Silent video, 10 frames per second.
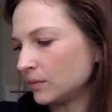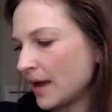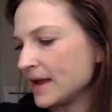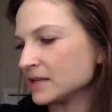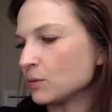
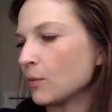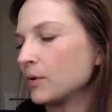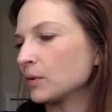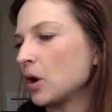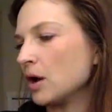well,
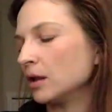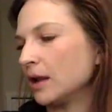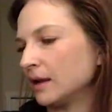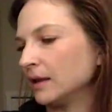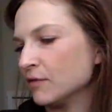I guess what we
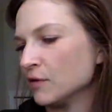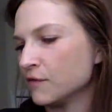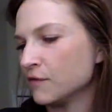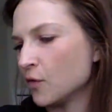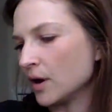would call
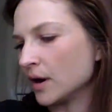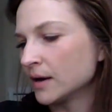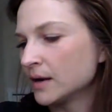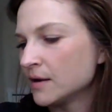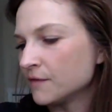like a level
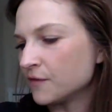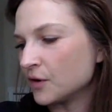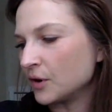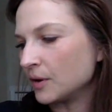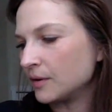4
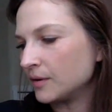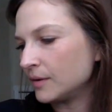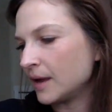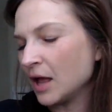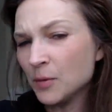for
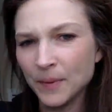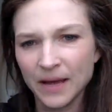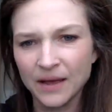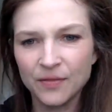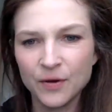
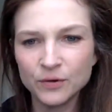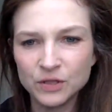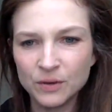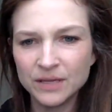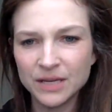ELPA,
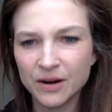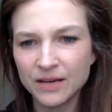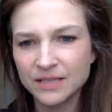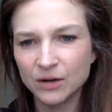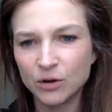those students are
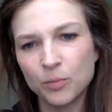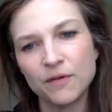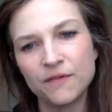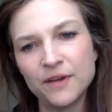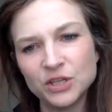considered
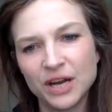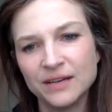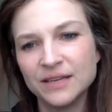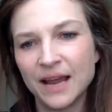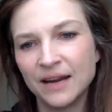
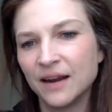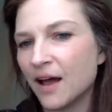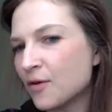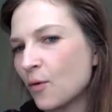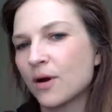proficient, and in
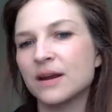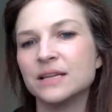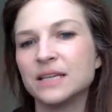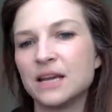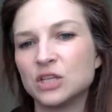other
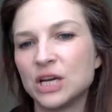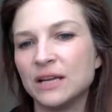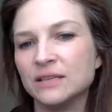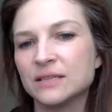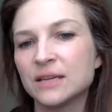
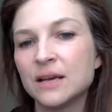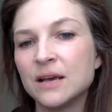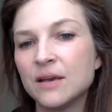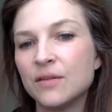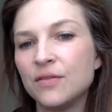organizations,
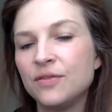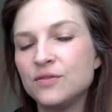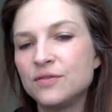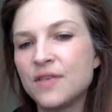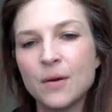
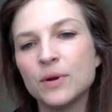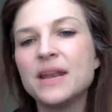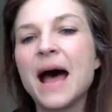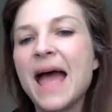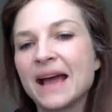they would
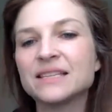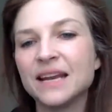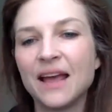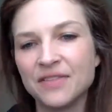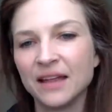not exit
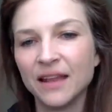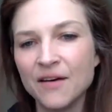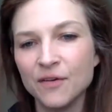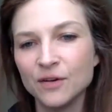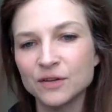at that
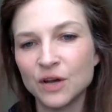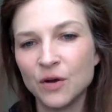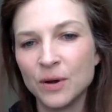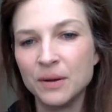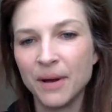level. So
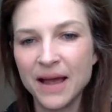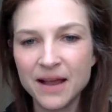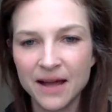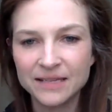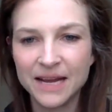in my
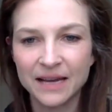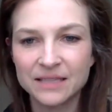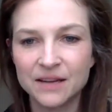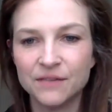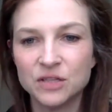context,
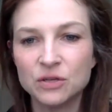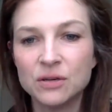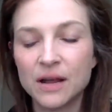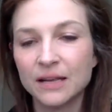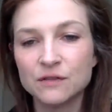if a student
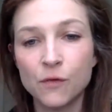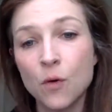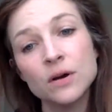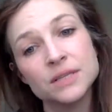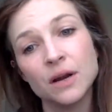gets
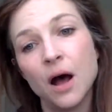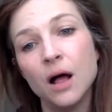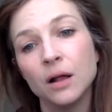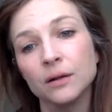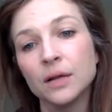4s in
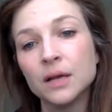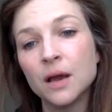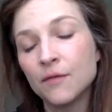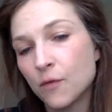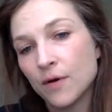all
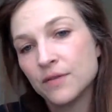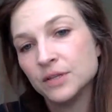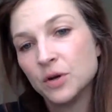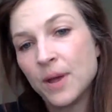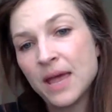4 of the
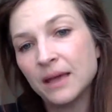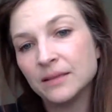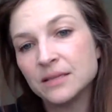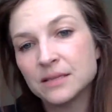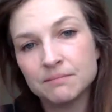
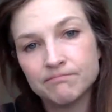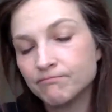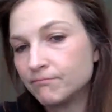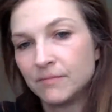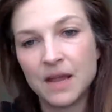domains,
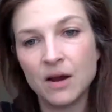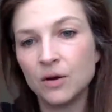they're